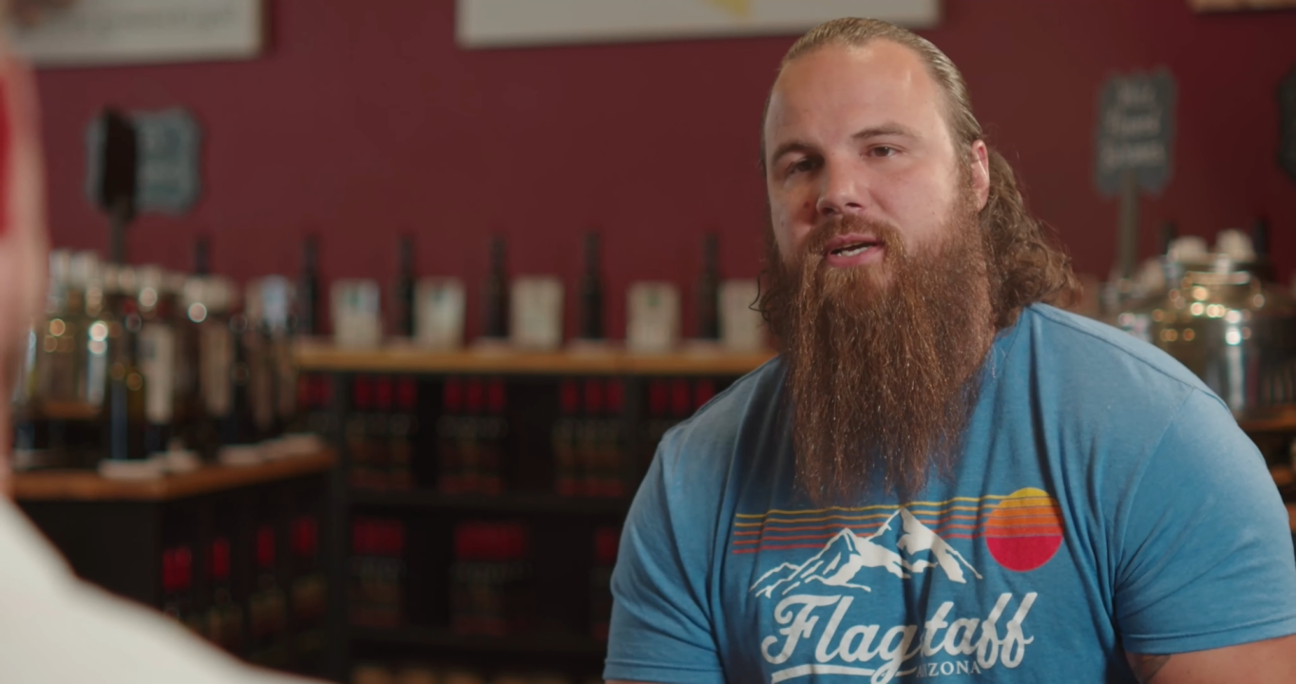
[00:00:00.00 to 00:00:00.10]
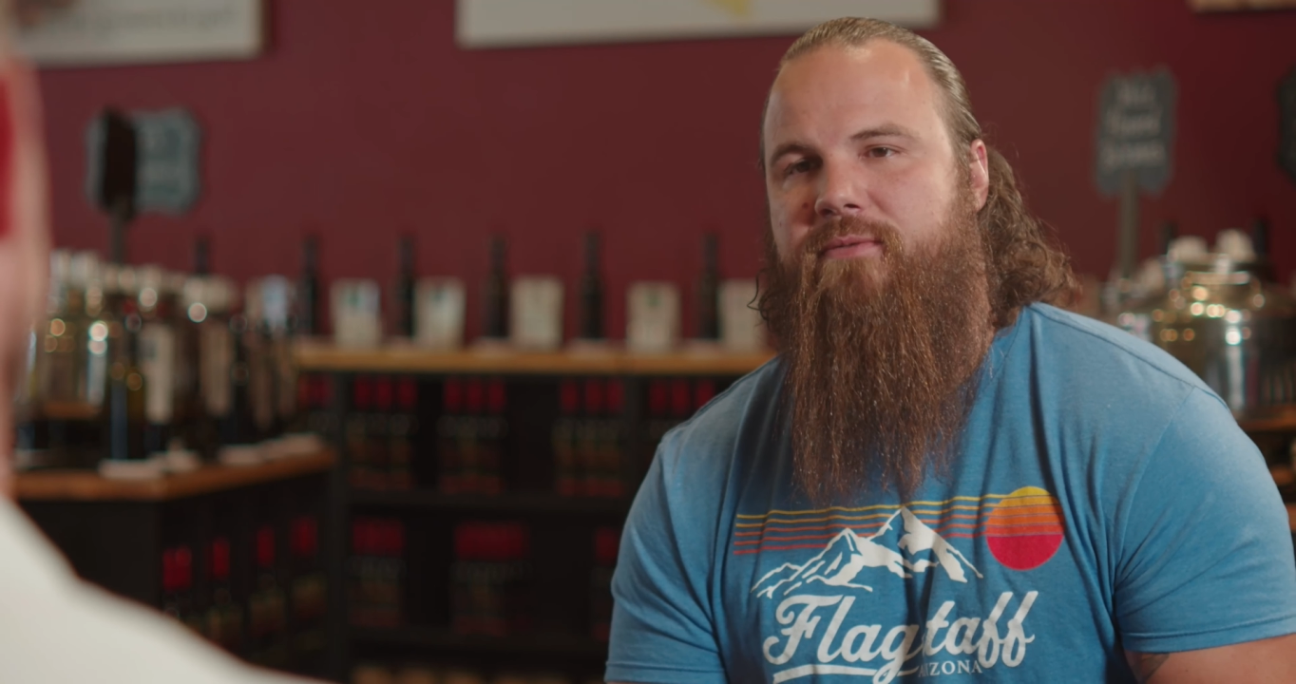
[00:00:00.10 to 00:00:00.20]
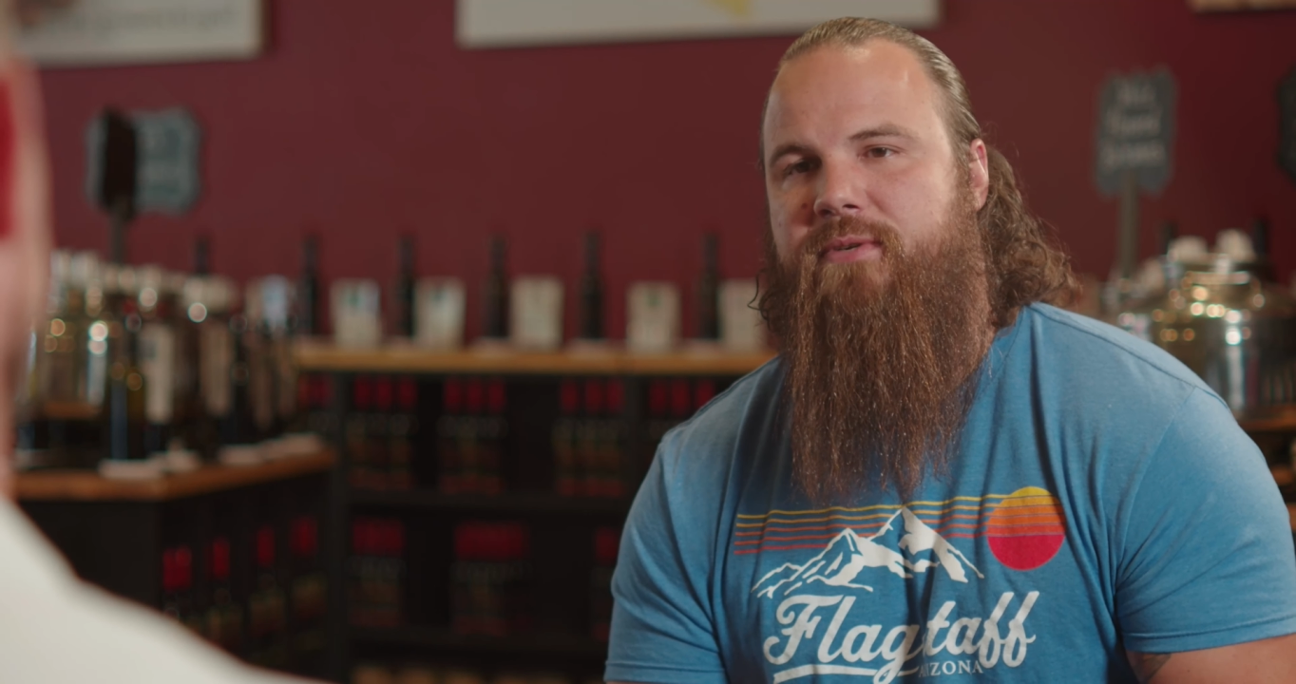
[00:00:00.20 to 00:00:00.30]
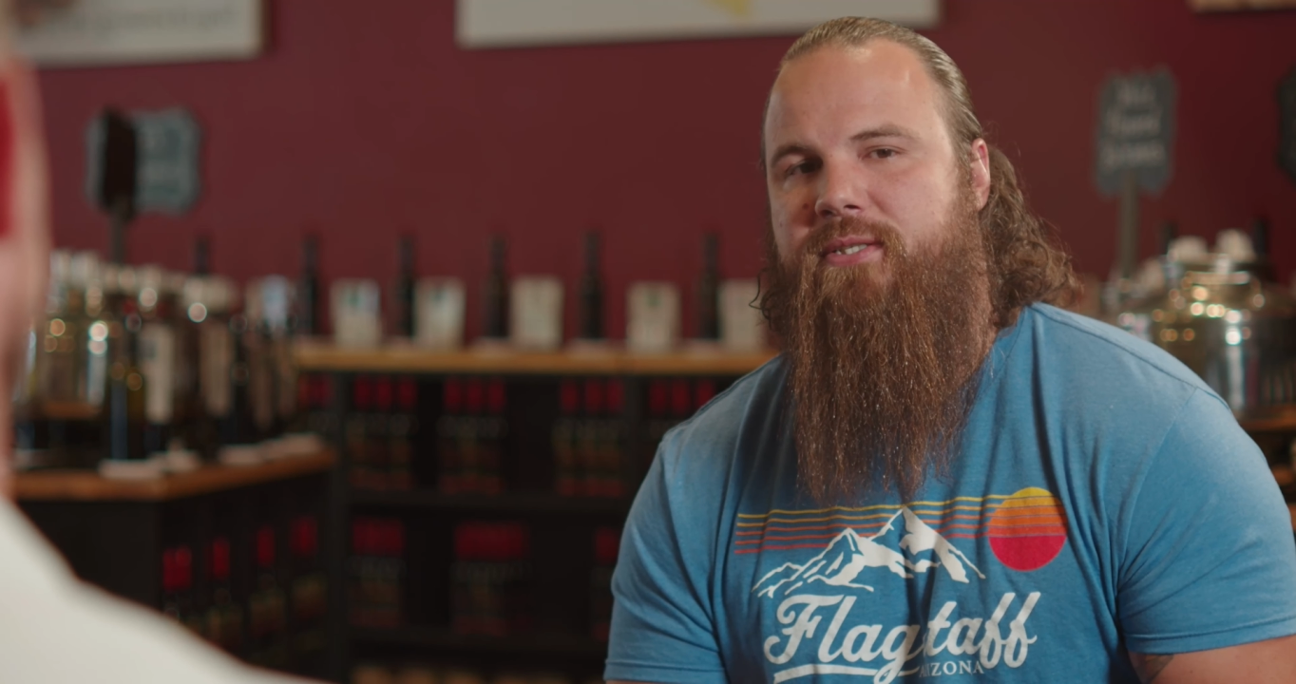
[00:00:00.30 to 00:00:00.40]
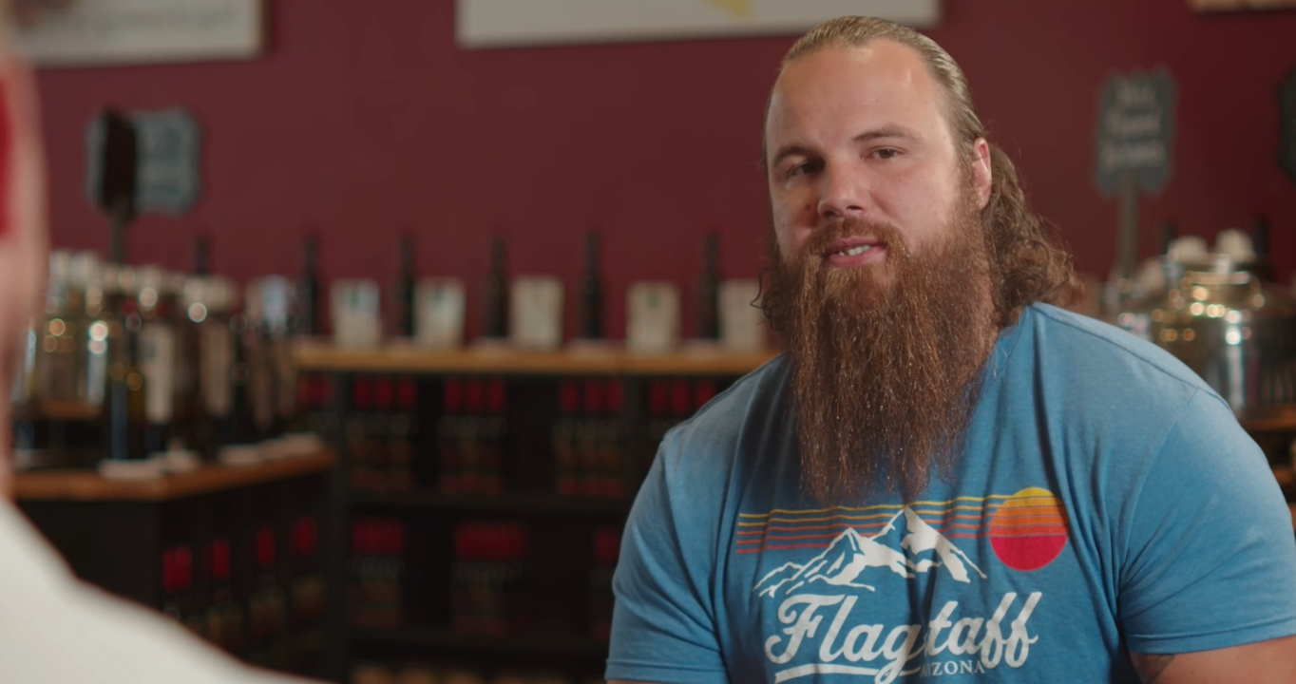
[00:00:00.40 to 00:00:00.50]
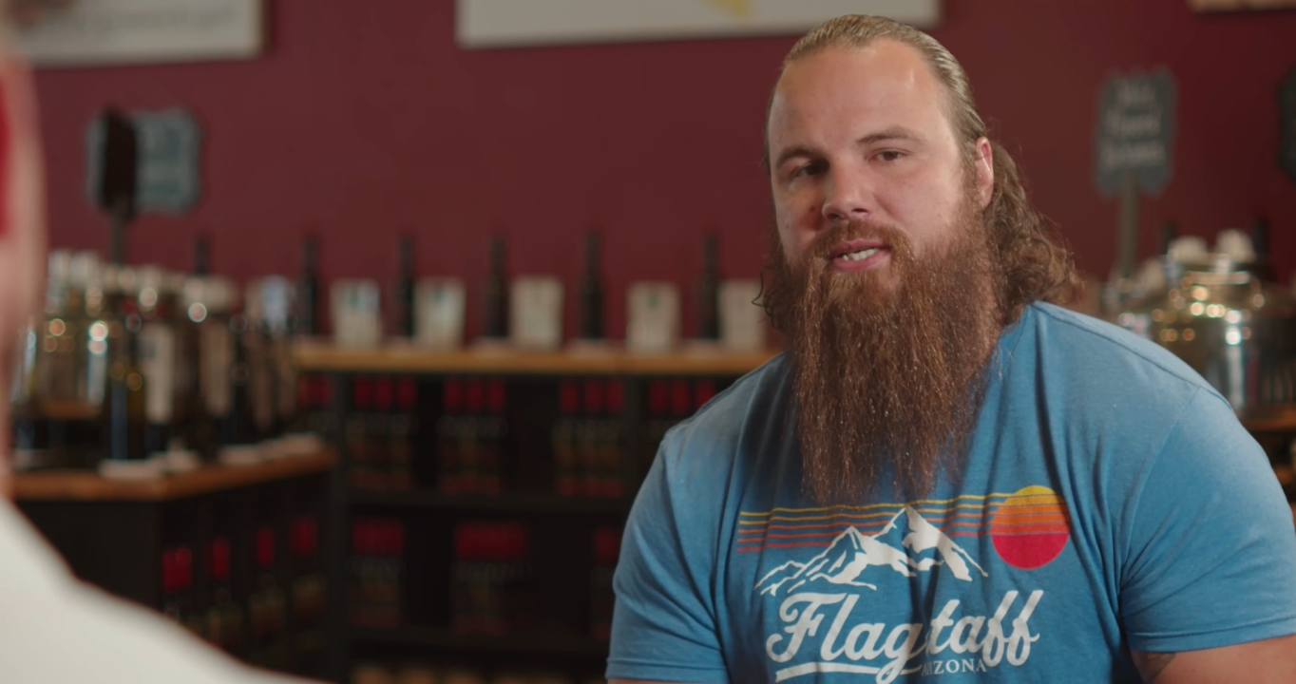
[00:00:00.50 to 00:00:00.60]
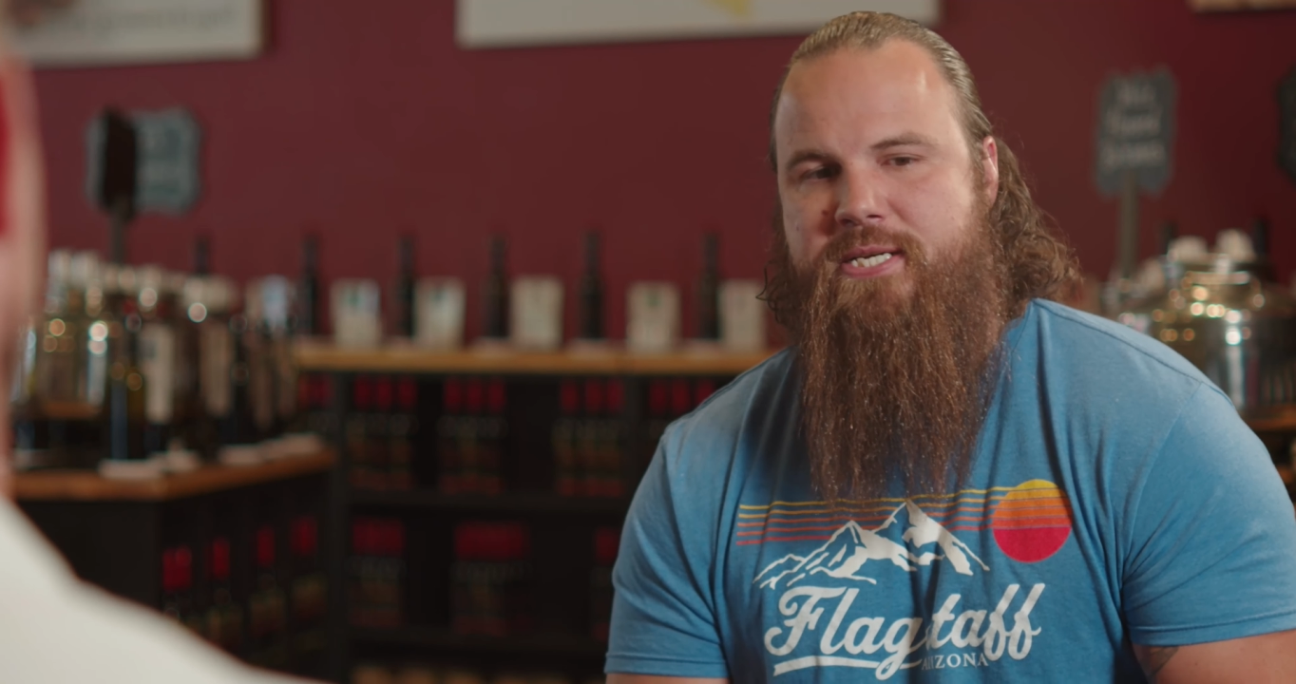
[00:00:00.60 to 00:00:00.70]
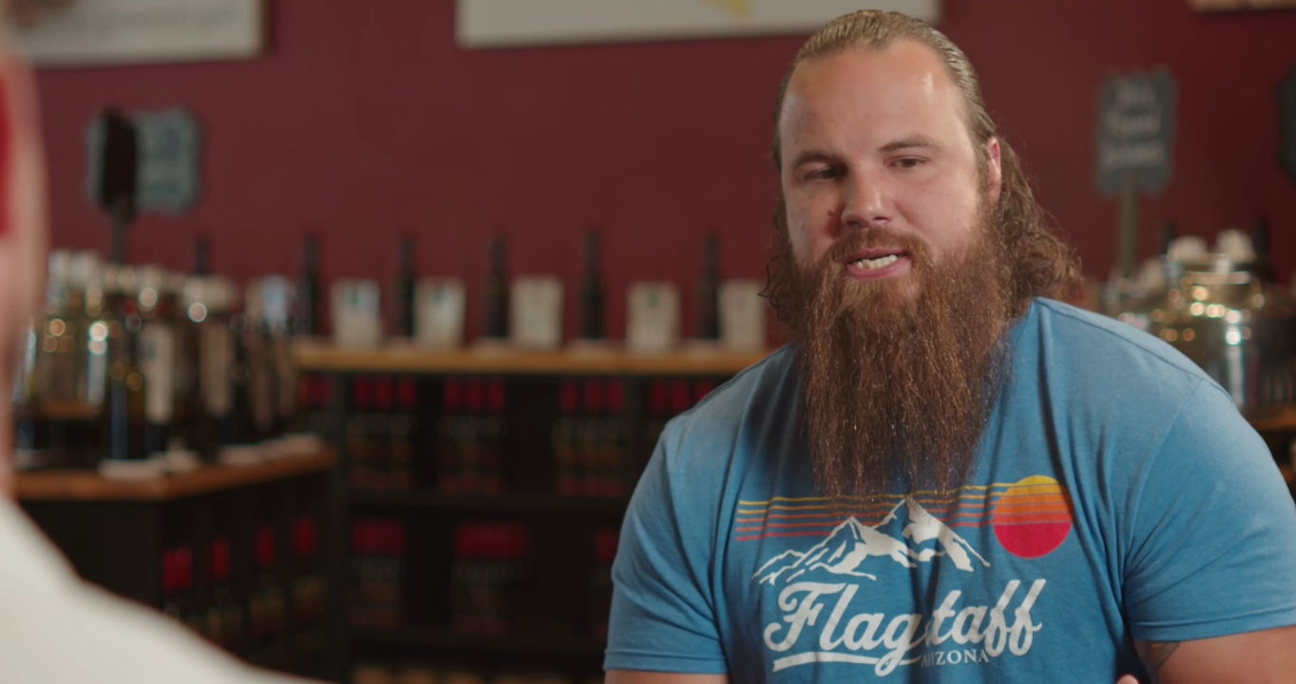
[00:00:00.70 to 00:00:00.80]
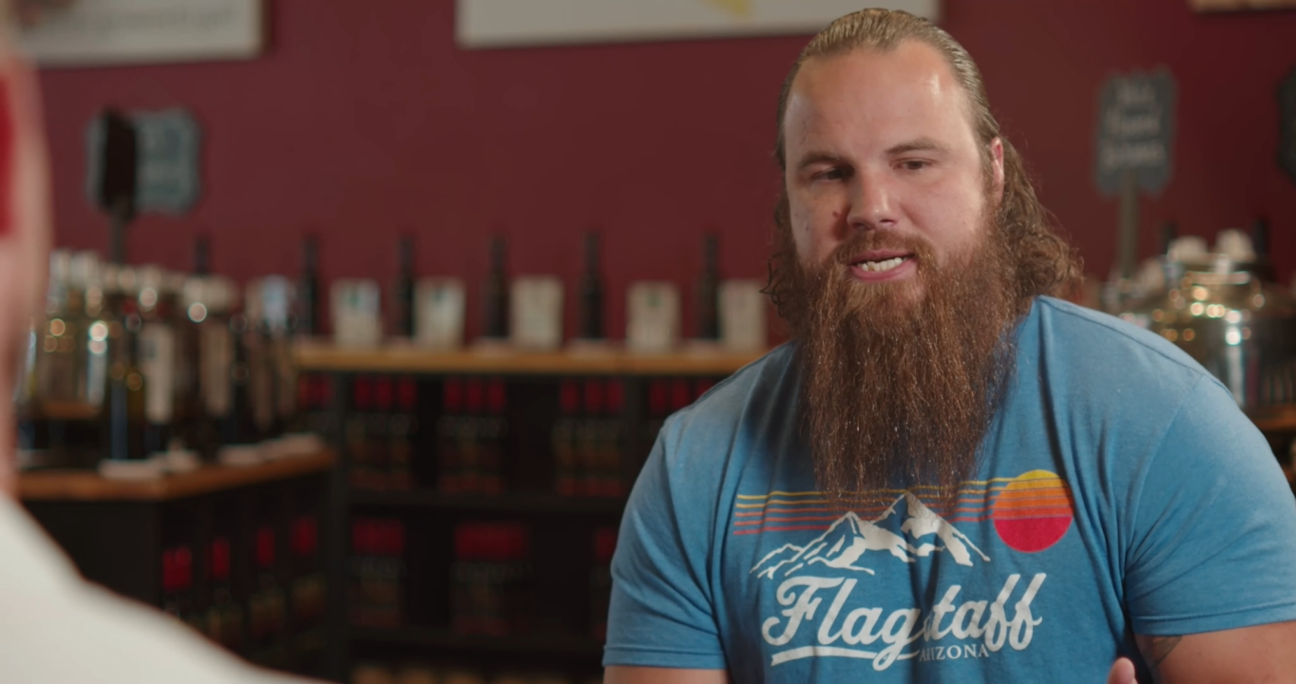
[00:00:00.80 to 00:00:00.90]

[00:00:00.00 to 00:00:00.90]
office,